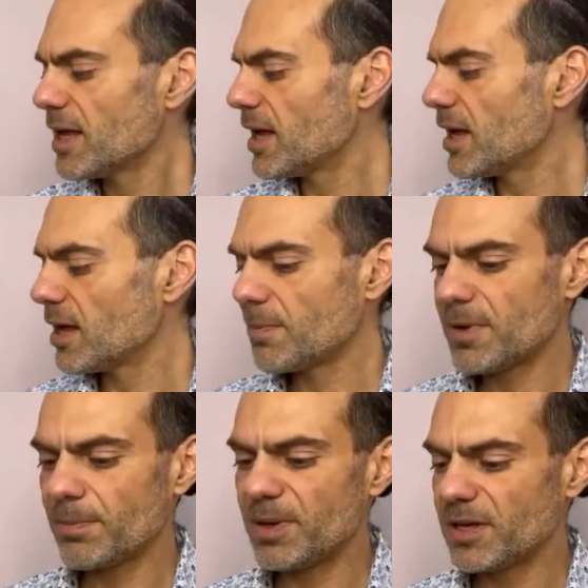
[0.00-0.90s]
um,
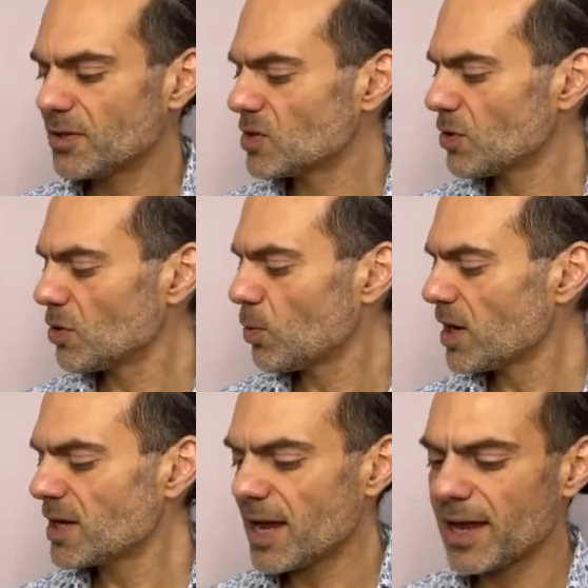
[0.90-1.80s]
because on the one
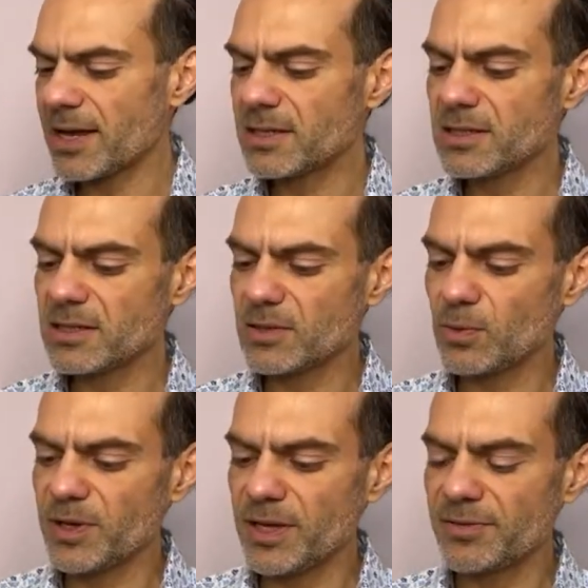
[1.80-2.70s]
hand,
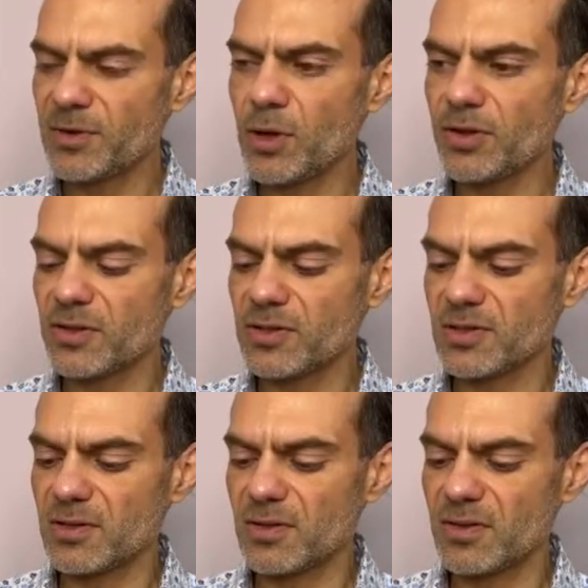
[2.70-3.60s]
we have got
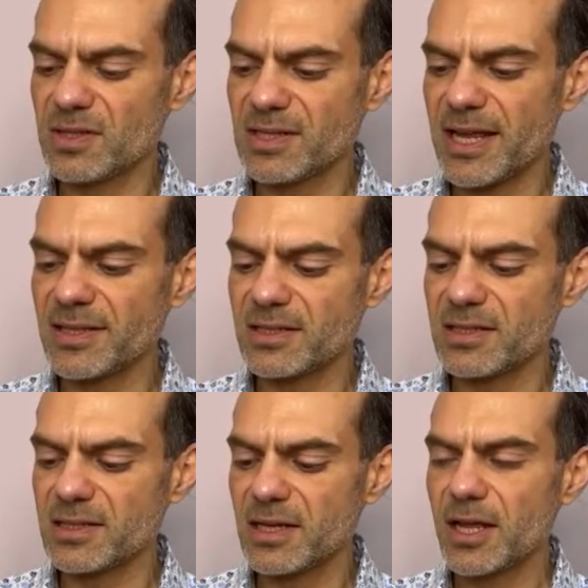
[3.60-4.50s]
the
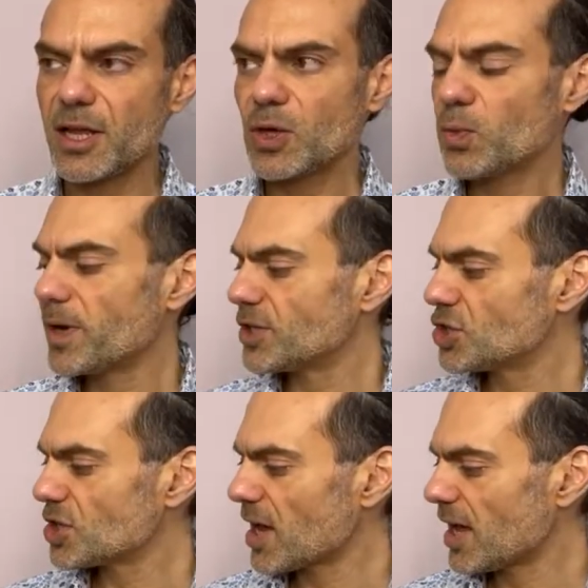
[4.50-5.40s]
scents
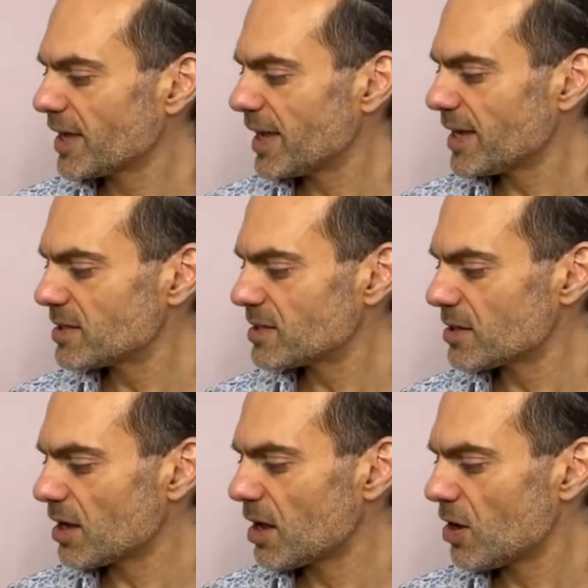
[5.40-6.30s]
which I guess
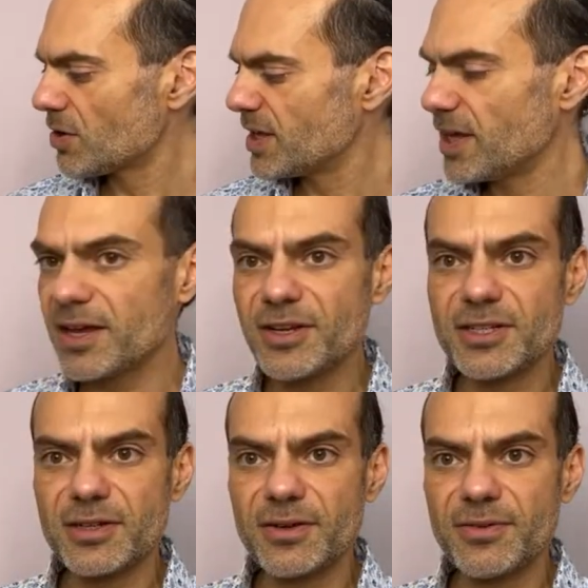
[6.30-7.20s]
are
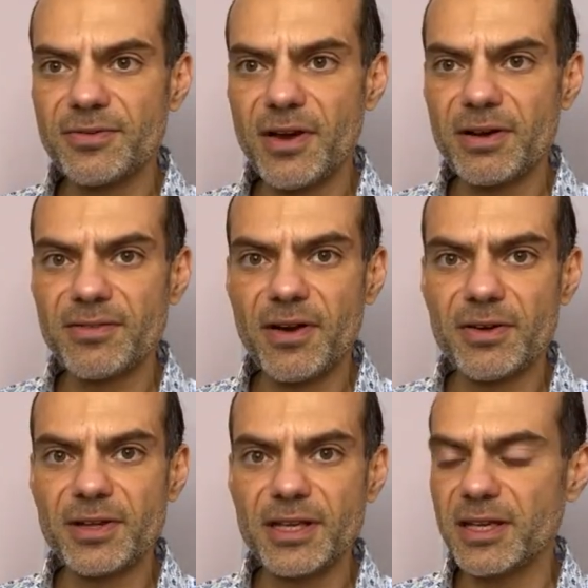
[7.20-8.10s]
geared very,
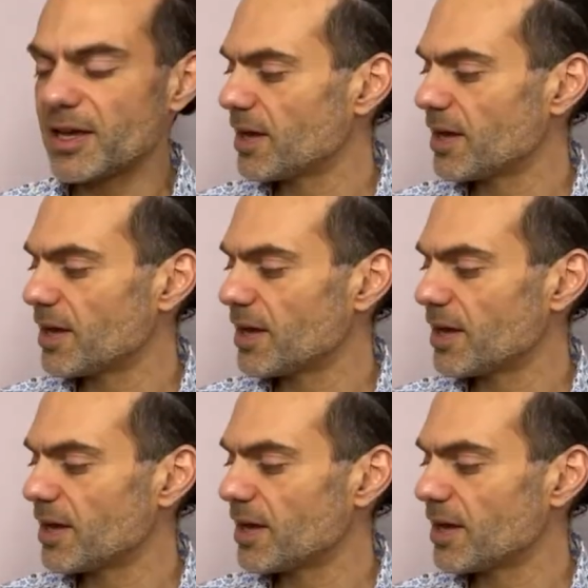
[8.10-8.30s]
very